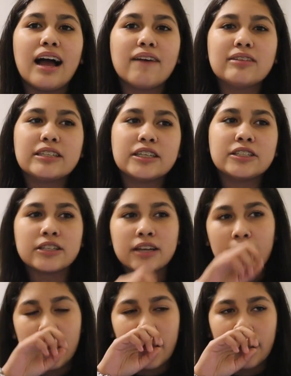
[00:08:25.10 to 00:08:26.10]
I have a teacher,
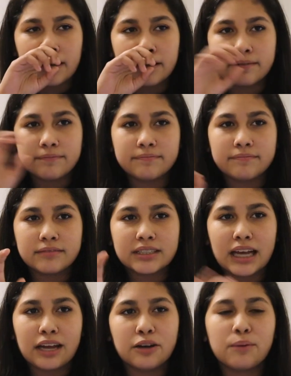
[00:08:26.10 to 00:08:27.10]
and
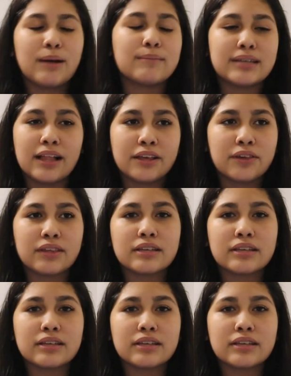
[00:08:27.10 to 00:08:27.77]
I don't know why I'm telling you